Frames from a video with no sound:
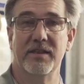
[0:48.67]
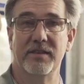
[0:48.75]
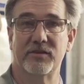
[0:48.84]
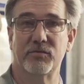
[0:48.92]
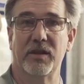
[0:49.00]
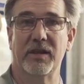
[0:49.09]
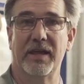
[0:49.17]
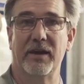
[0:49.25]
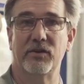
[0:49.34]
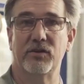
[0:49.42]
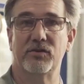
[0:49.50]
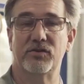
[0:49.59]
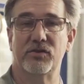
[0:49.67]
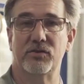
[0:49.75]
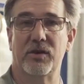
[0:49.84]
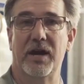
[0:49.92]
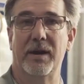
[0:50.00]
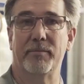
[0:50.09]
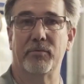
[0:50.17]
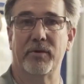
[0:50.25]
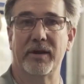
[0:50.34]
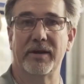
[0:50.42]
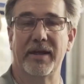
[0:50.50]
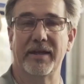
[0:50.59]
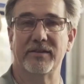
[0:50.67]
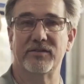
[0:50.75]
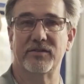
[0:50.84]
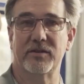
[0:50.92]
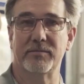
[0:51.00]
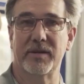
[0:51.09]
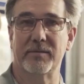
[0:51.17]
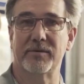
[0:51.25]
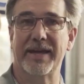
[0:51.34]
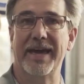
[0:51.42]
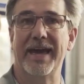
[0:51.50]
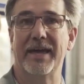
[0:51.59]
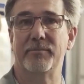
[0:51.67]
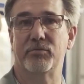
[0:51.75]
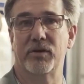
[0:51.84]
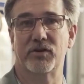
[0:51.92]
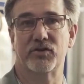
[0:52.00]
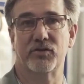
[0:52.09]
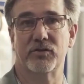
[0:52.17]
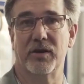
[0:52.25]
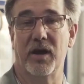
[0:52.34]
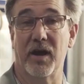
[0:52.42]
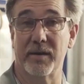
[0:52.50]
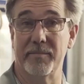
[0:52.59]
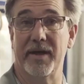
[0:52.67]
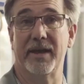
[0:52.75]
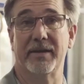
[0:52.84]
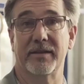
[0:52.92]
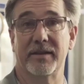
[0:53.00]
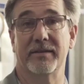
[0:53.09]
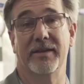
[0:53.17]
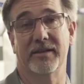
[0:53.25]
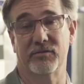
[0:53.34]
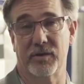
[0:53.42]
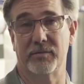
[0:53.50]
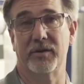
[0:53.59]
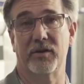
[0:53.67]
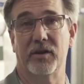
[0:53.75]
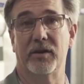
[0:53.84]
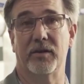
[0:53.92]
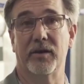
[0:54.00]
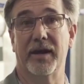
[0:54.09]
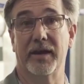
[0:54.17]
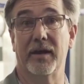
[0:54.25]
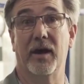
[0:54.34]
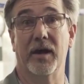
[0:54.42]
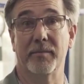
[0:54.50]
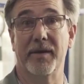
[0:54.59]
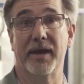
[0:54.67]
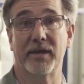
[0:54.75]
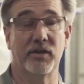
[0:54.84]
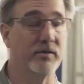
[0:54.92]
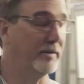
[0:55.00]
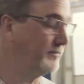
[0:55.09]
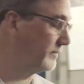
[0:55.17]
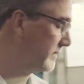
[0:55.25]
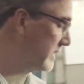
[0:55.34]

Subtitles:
this will allow you to operate and still be able to add pressure automatically, and that's why we call it our automatic unit.